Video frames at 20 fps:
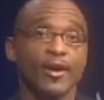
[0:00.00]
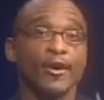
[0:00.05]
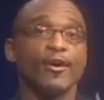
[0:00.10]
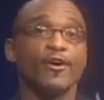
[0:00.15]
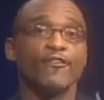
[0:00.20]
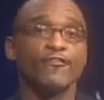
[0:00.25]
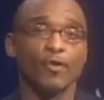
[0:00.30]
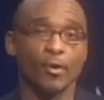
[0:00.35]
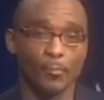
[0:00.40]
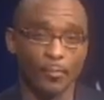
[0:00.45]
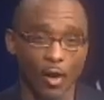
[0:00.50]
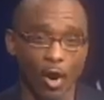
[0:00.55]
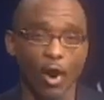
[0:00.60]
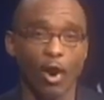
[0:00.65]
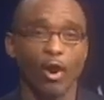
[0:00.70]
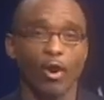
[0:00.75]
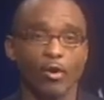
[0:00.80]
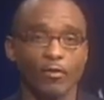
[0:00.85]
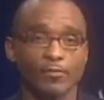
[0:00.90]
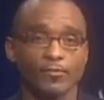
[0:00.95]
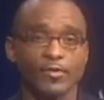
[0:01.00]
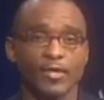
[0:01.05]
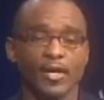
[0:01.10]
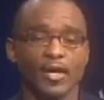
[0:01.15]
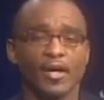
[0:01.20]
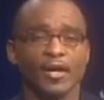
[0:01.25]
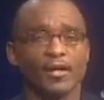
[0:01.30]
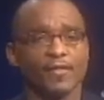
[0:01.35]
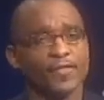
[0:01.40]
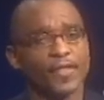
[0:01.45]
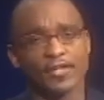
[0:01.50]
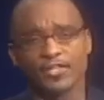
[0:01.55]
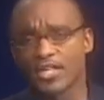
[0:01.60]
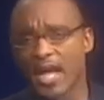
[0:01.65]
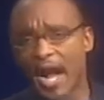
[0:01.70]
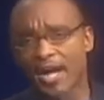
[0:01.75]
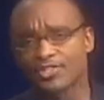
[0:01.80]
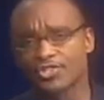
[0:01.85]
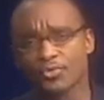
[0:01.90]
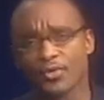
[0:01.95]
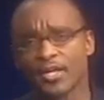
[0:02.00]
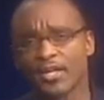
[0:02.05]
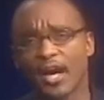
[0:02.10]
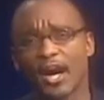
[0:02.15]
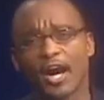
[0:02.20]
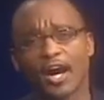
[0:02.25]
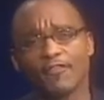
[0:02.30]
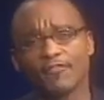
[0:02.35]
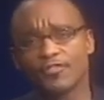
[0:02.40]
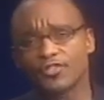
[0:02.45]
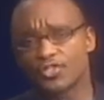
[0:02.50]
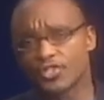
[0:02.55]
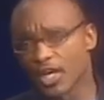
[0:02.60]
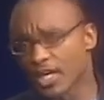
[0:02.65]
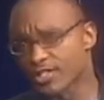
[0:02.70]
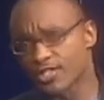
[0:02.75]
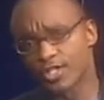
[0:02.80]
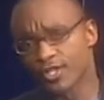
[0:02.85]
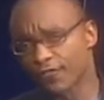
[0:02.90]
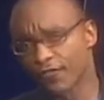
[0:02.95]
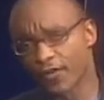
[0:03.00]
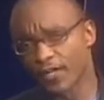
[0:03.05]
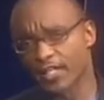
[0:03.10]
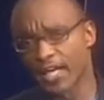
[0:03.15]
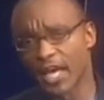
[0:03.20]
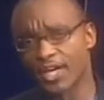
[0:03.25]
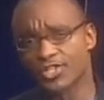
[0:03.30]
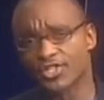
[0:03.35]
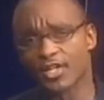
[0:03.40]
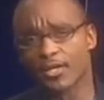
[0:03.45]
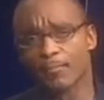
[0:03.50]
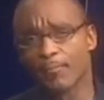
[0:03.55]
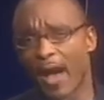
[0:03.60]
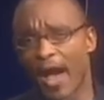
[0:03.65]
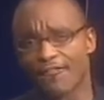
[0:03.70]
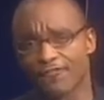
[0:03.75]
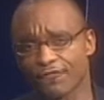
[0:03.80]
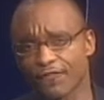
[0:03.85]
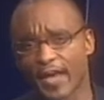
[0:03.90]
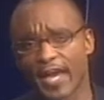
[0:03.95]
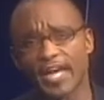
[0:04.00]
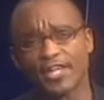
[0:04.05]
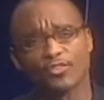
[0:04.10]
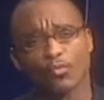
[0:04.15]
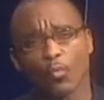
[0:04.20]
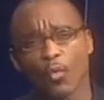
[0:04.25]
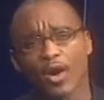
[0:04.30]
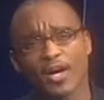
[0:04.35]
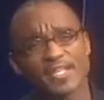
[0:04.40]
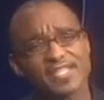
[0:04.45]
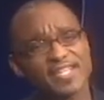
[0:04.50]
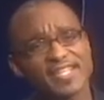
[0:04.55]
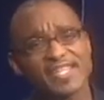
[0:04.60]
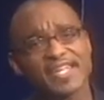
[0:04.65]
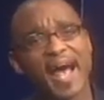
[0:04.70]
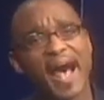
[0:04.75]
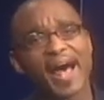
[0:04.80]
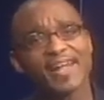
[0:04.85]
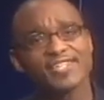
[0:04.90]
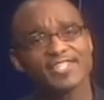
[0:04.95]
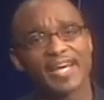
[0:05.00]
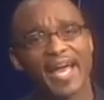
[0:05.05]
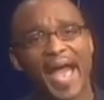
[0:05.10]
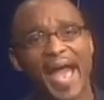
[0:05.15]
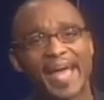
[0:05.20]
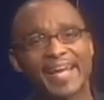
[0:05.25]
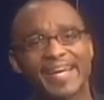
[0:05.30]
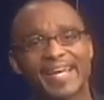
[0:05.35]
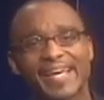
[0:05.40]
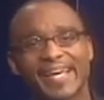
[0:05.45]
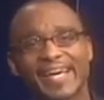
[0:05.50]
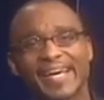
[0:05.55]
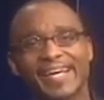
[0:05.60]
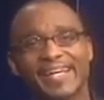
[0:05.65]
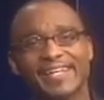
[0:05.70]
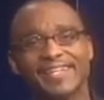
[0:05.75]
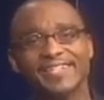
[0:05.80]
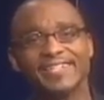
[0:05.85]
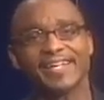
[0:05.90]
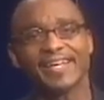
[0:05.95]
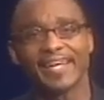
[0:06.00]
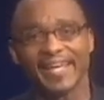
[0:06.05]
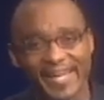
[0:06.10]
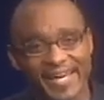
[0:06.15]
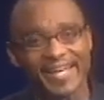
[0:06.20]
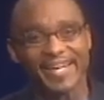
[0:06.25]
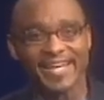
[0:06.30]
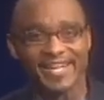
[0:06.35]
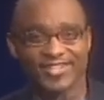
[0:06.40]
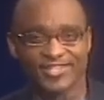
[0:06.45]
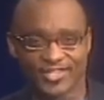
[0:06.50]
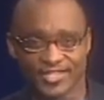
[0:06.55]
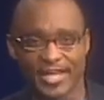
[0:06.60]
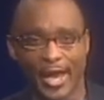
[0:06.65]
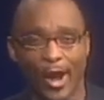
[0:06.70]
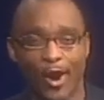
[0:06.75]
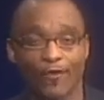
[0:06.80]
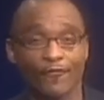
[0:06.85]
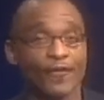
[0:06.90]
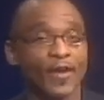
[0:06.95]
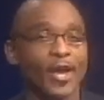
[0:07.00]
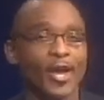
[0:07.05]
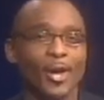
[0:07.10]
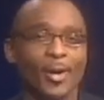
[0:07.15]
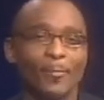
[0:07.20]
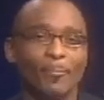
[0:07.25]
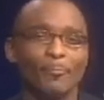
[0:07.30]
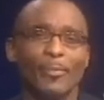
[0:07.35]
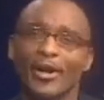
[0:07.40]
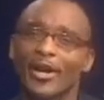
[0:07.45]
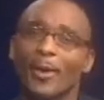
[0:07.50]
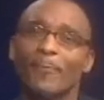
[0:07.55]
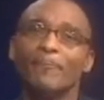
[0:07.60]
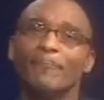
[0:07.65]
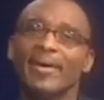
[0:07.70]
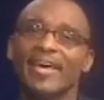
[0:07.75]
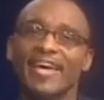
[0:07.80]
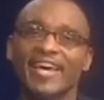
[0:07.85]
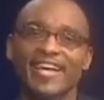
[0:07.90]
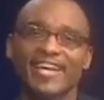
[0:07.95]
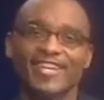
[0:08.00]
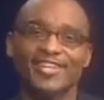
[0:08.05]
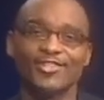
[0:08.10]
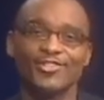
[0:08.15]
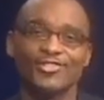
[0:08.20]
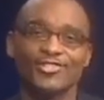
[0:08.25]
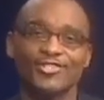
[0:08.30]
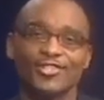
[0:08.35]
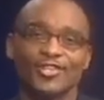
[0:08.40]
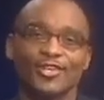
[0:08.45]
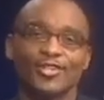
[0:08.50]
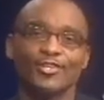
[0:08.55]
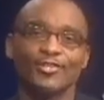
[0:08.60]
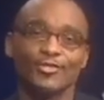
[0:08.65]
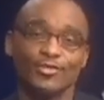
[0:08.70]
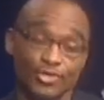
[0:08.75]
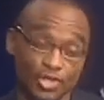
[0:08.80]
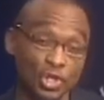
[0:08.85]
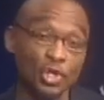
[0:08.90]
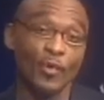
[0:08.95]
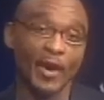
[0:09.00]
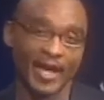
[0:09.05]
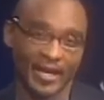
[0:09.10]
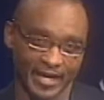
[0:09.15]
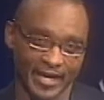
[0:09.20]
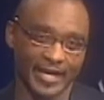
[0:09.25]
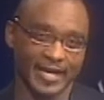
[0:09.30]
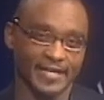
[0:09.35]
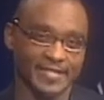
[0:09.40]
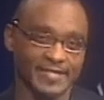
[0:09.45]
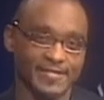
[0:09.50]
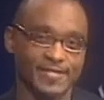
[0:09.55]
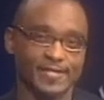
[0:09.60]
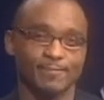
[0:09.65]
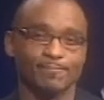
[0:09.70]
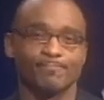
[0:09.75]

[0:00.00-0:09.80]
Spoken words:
For Paul, the doctrine of justification by faith was not an end in itself, but a means to an end.